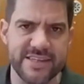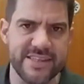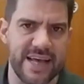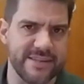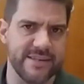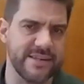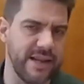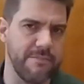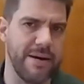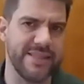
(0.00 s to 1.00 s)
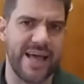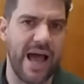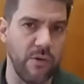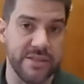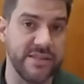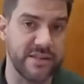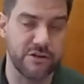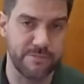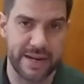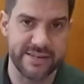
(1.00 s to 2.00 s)
It doesn't really matter how it is
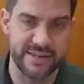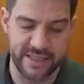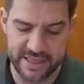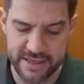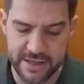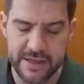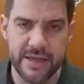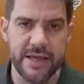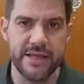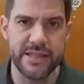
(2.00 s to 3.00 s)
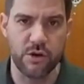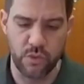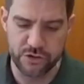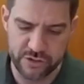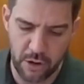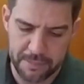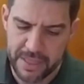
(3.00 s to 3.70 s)
expressed in the equation. Now,